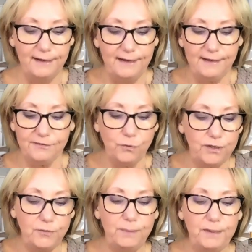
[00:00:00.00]
is
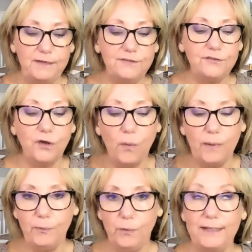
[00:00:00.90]
going to be so
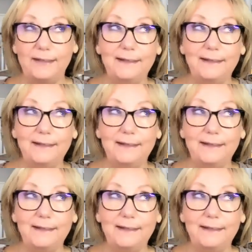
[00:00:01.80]
important.